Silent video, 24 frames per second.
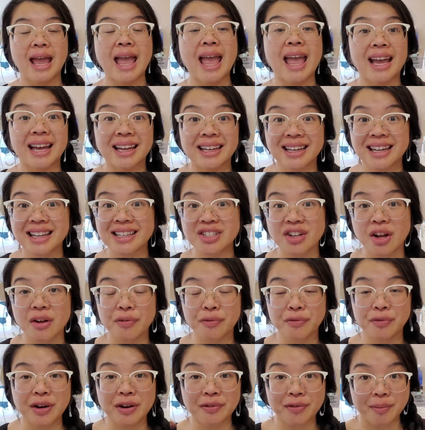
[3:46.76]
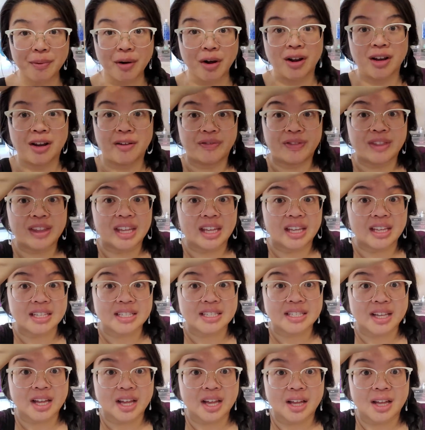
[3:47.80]
and it's all free from all of
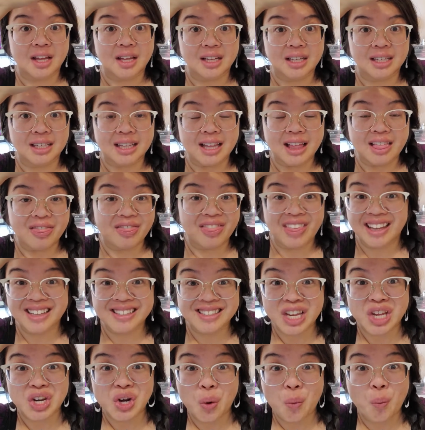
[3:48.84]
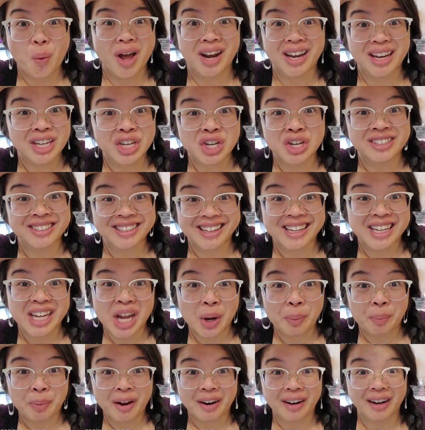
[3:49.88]
these things that you don't want in your
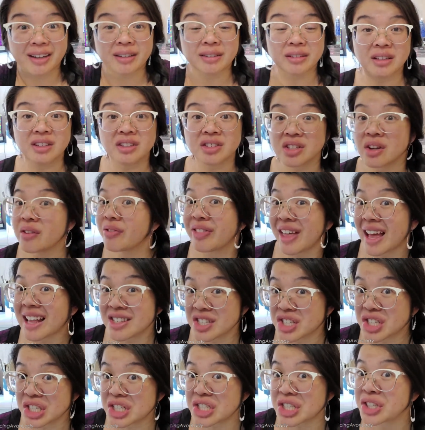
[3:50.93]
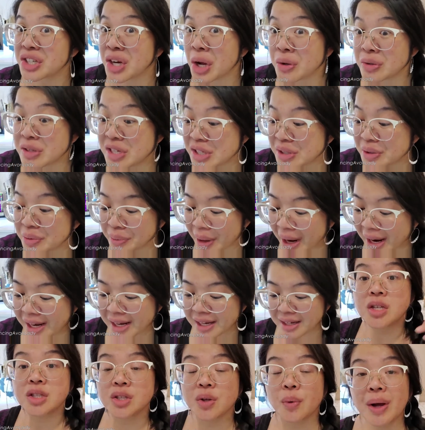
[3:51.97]
skincare products. So that's good to know too,
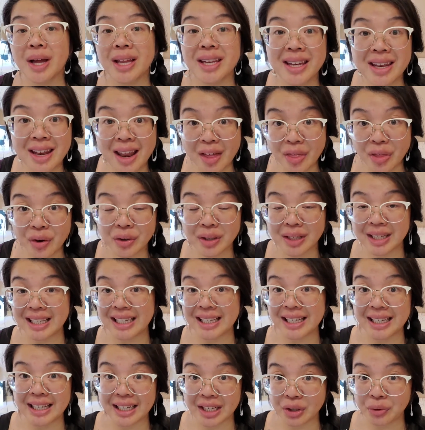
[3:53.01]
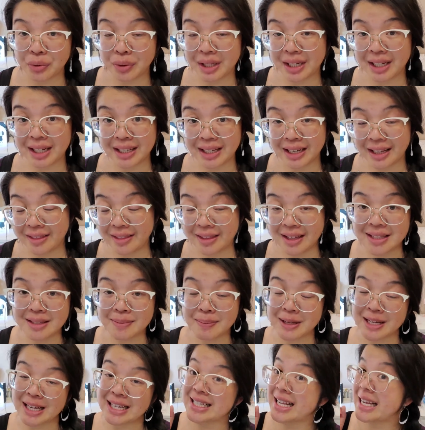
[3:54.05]
right? So another key ingredient in this,
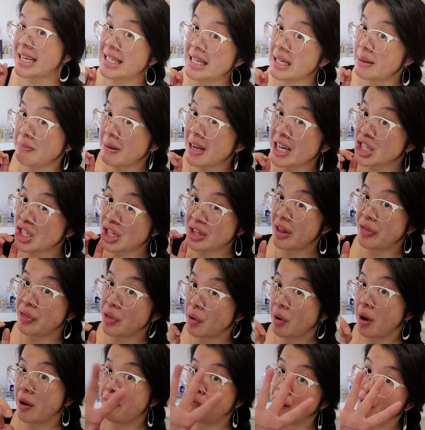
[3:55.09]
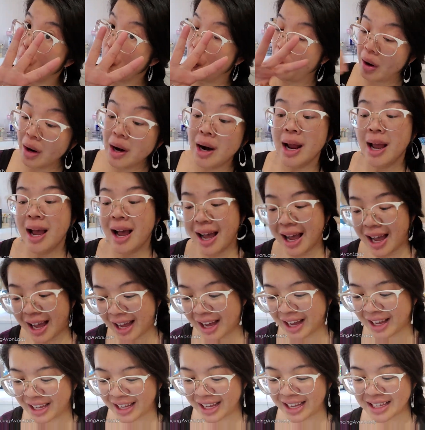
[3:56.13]
because I did mention that there are four,
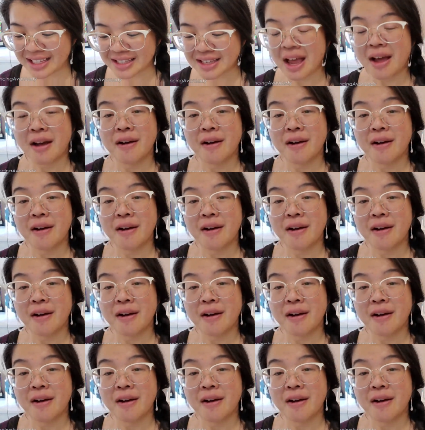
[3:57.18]
is